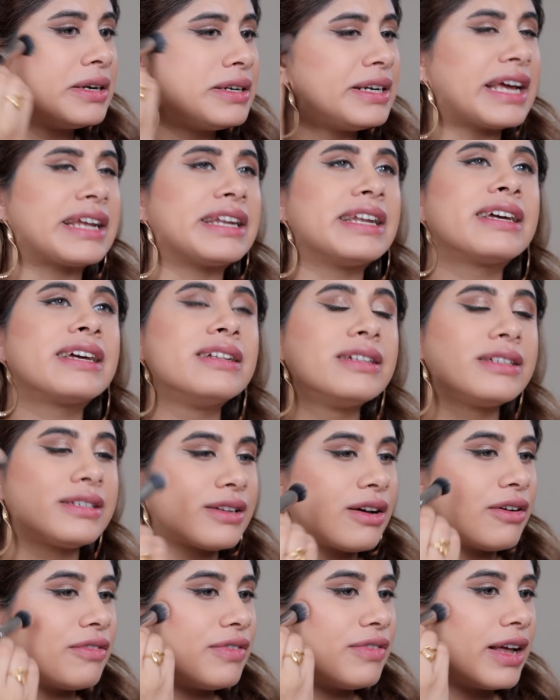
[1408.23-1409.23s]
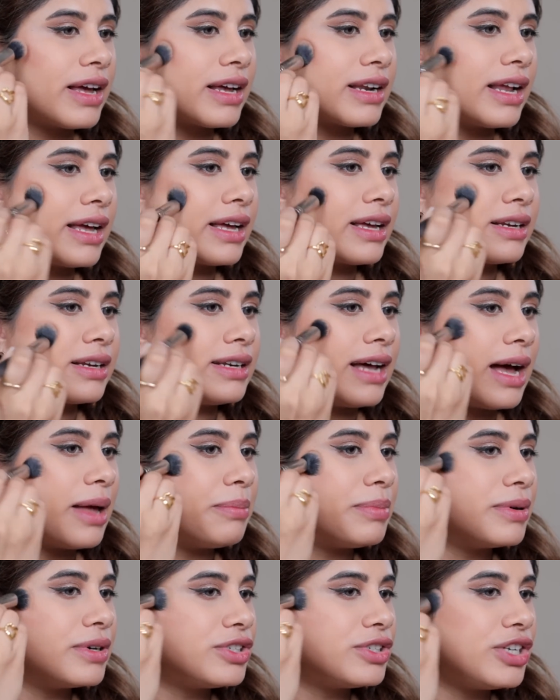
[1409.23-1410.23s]
technical stuff like
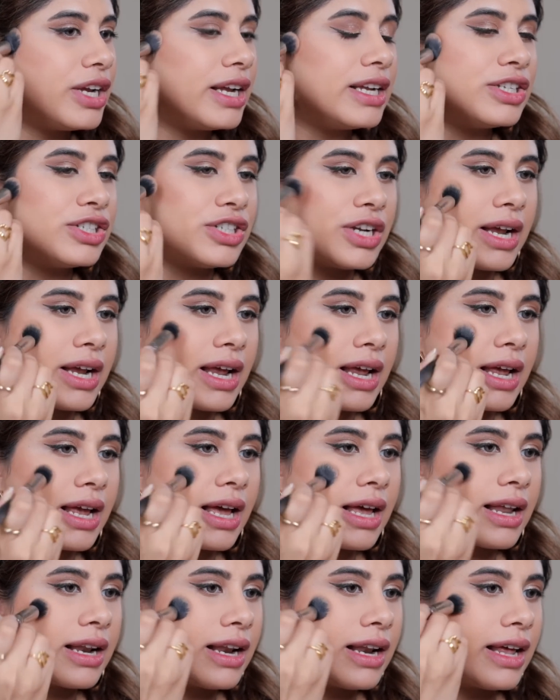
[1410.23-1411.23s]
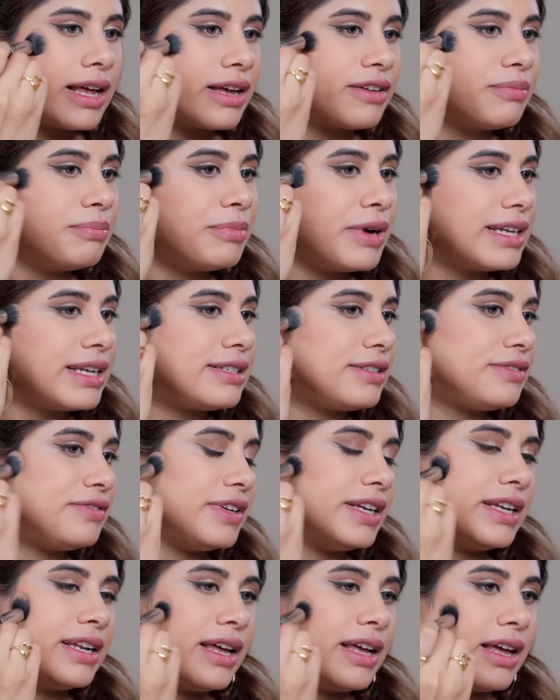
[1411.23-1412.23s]
diaper changing and like
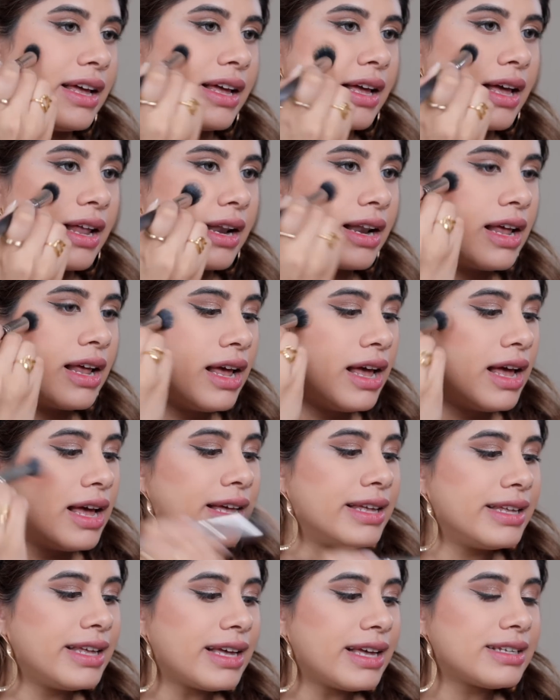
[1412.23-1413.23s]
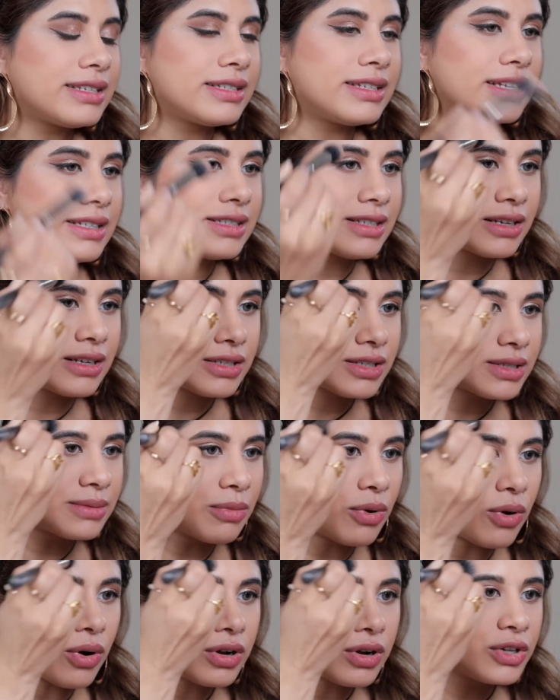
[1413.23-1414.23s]
breastfeeding, and yes, it's a
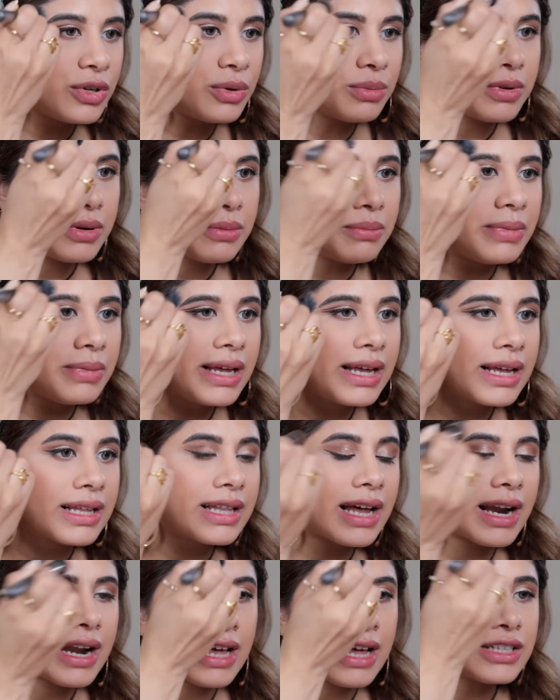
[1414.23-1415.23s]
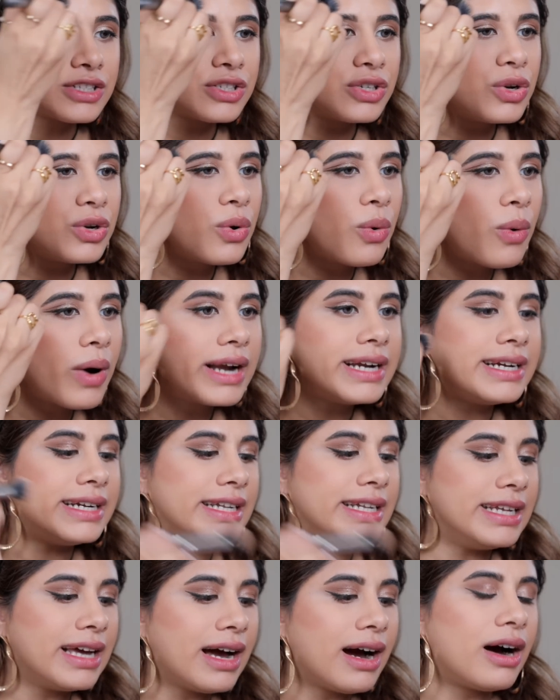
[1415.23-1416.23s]
small human being that has no
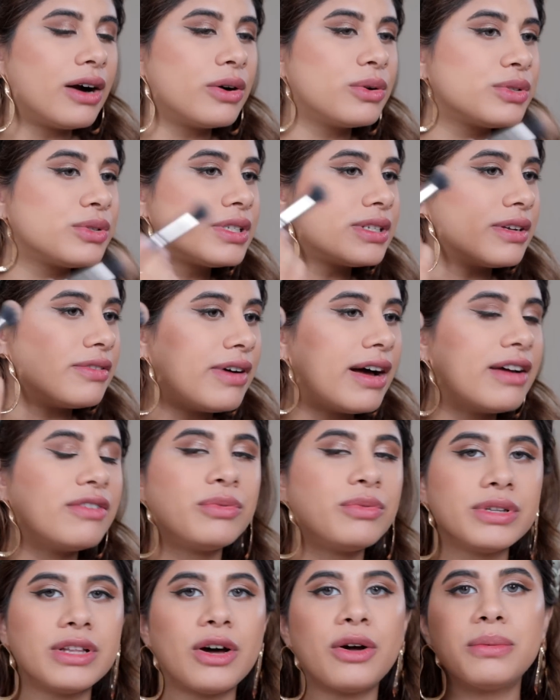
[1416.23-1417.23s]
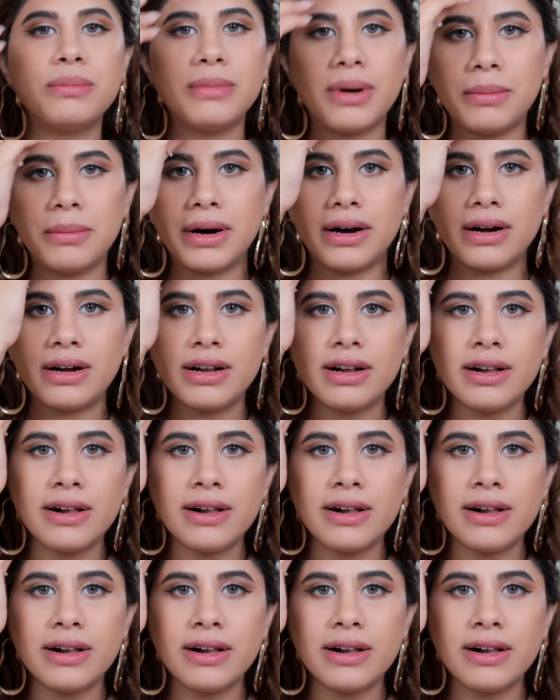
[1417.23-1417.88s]
idea how to survive without mama.